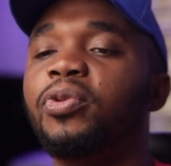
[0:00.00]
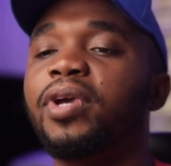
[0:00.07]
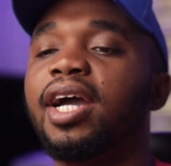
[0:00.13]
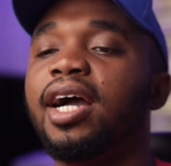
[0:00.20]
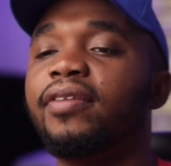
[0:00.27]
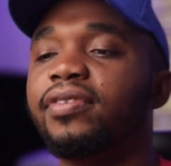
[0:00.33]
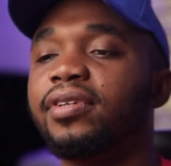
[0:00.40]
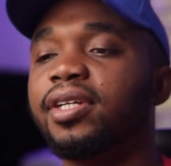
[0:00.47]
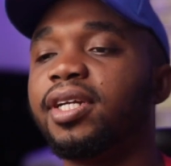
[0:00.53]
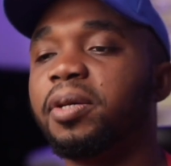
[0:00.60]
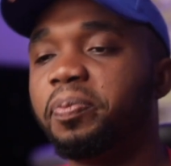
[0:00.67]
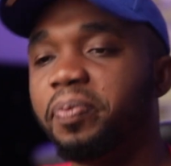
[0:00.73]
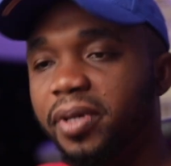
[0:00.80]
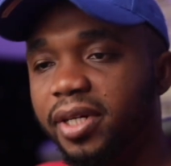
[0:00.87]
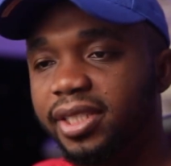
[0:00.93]
we have another
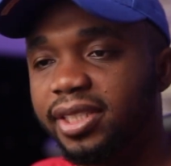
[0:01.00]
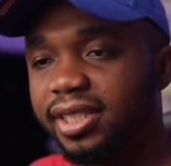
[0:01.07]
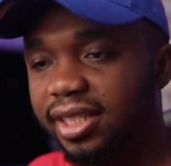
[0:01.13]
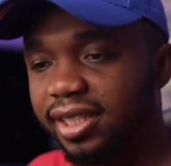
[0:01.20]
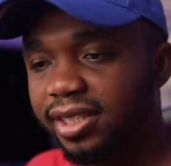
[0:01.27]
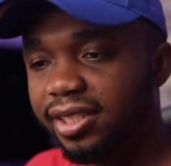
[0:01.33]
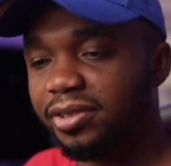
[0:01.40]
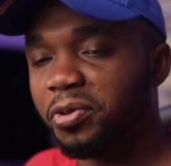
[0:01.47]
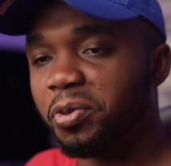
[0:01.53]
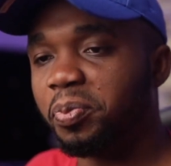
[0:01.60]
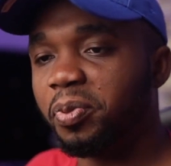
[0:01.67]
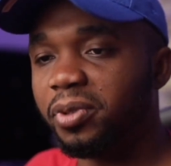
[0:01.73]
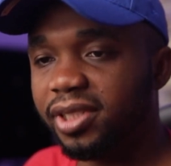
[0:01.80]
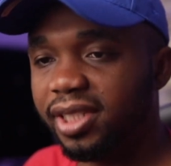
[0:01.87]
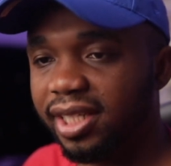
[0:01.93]
person who
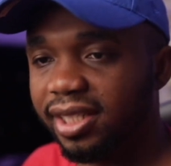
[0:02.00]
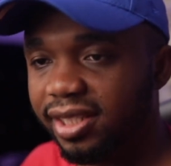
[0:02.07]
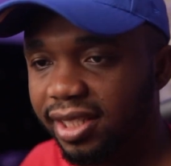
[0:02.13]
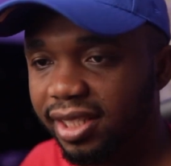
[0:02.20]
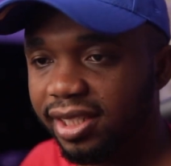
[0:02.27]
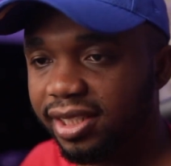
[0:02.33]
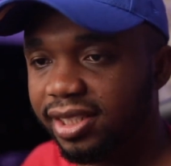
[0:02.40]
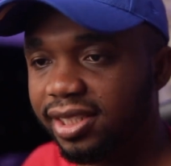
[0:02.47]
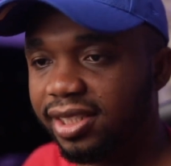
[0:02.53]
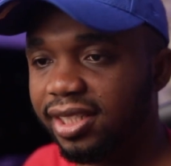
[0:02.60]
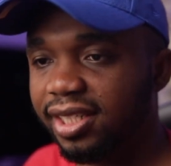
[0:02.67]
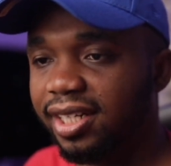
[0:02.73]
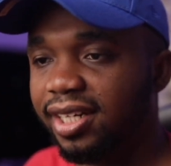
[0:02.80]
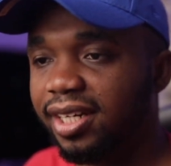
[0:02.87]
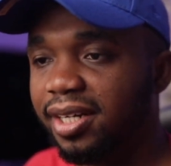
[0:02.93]
posted
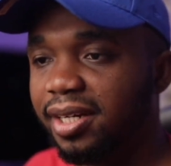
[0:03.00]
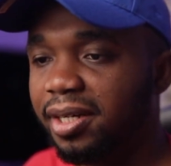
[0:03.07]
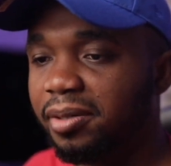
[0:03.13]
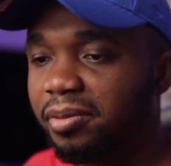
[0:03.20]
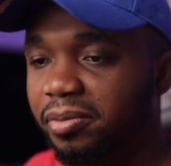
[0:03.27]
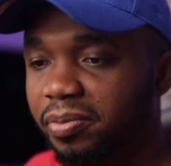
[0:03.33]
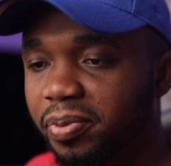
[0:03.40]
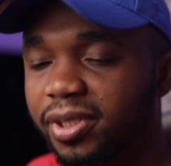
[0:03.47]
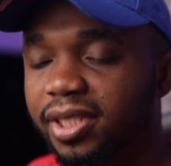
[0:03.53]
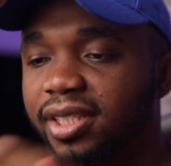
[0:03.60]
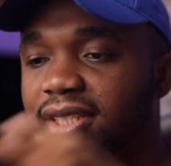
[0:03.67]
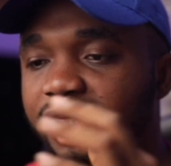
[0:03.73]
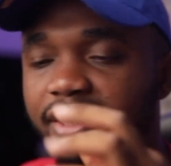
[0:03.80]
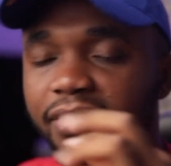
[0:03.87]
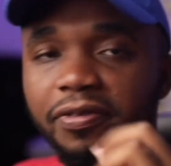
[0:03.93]

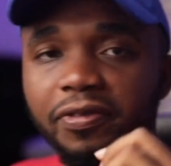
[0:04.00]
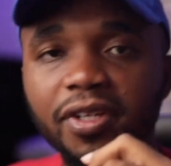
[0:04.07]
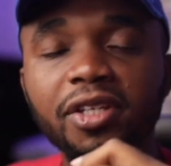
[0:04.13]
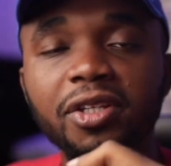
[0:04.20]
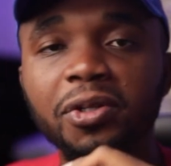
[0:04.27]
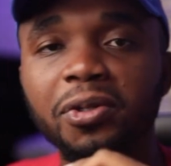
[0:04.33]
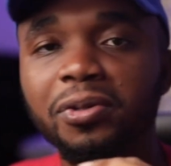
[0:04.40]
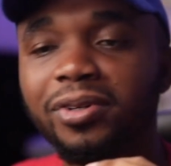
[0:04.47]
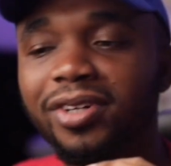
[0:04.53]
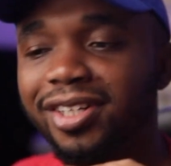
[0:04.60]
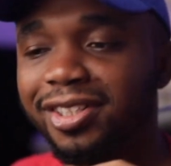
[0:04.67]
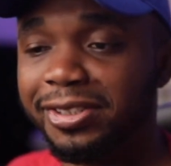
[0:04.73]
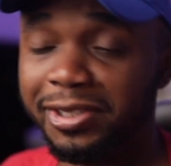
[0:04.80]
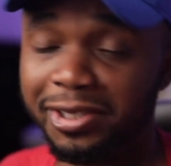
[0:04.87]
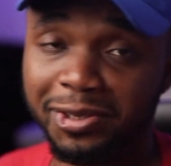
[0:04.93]
this video
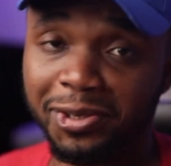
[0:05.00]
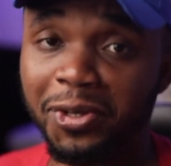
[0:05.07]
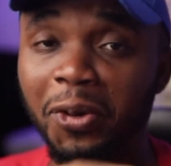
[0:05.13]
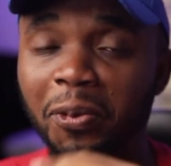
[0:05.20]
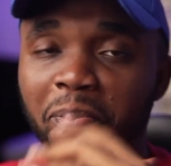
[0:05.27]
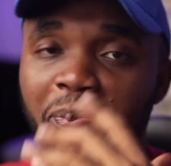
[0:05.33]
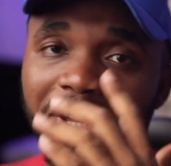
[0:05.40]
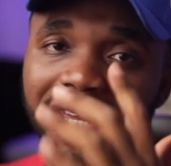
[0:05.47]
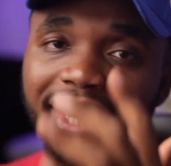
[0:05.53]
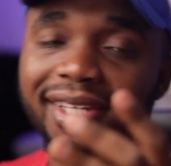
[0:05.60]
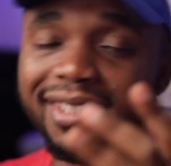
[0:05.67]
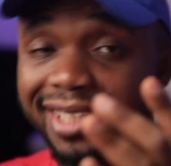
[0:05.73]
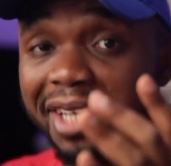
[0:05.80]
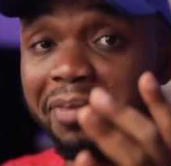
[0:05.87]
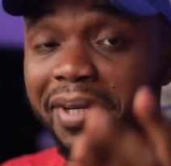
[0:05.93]
just to compare
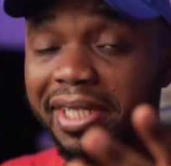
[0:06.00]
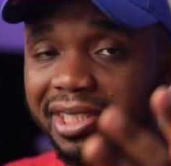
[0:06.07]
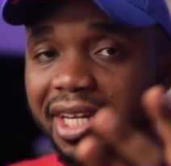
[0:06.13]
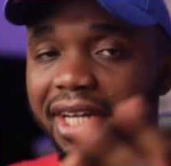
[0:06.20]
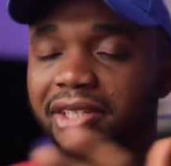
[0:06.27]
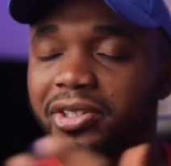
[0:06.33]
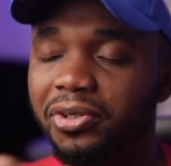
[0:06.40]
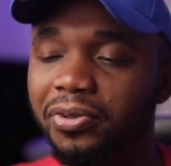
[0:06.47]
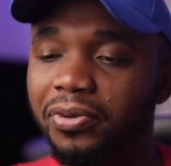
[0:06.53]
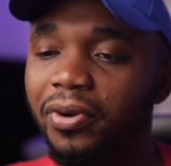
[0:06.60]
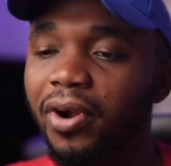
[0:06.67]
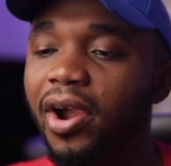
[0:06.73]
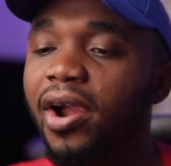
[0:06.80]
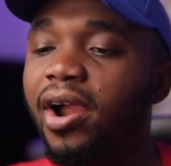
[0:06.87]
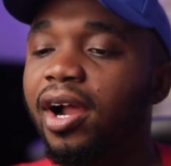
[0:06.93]
side by side, you know,
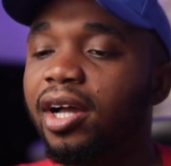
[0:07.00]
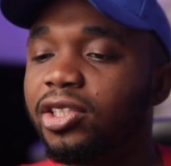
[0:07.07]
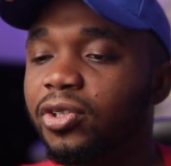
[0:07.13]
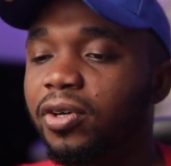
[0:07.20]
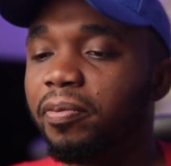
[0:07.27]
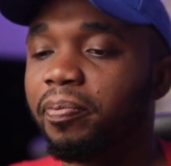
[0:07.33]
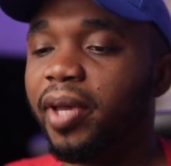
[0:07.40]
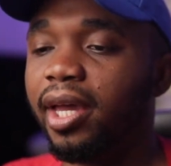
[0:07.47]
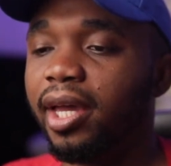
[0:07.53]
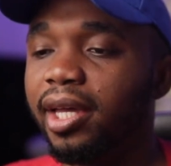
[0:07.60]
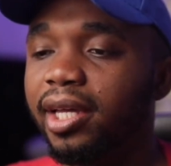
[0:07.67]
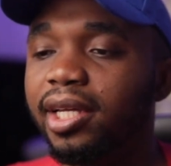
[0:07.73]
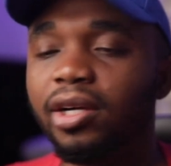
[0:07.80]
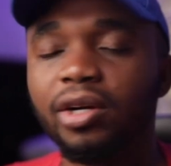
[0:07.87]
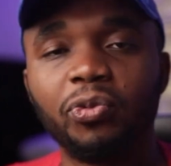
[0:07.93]
to compare
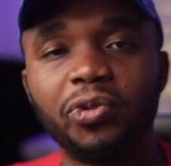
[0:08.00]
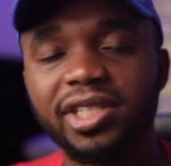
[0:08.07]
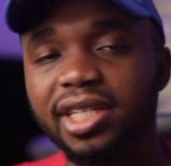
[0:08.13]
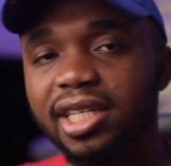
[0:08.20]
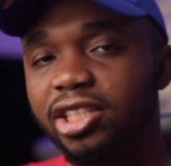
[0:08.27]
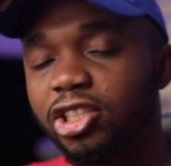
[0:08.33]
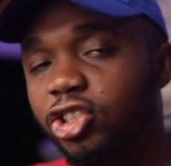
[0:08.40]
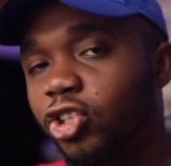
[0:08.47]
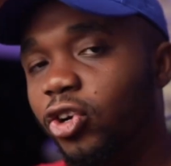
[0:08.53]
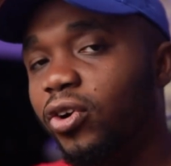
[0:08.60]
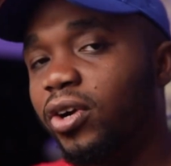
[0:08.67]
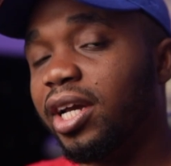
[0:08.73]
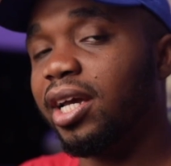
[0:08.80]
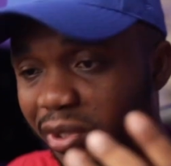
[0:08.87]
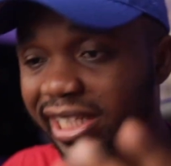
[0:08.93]
Wizkid's
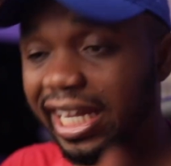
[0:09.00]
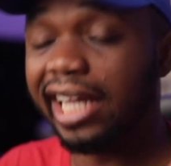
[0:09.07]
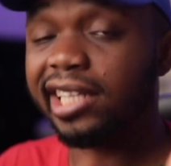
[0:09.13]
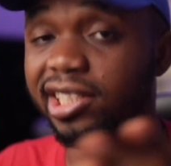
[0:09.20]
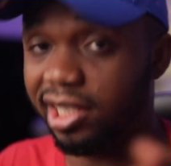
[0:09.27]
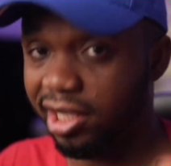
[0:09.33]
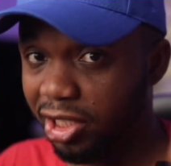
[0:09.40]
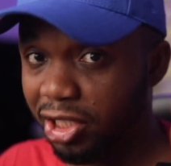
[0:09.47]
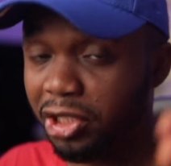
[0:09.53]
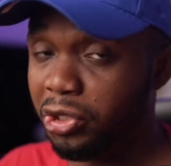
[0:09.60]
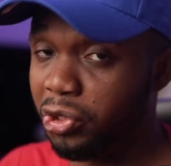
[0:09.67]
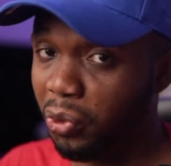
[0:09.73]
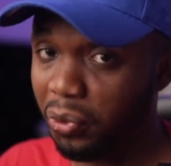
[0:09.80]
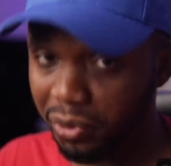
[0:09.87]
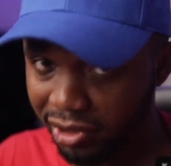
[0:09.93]
song with Angelique
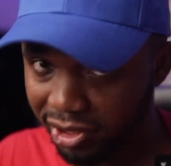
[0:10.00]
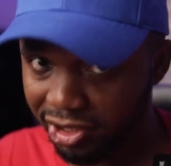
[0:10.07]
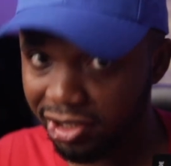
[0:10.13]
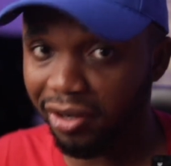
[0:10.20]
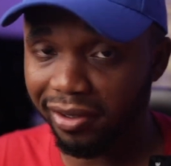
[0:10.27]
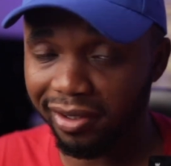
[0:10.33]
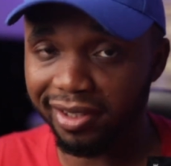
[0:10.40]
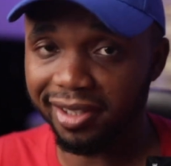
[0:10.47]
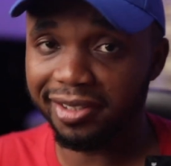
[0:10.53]
Jo's song.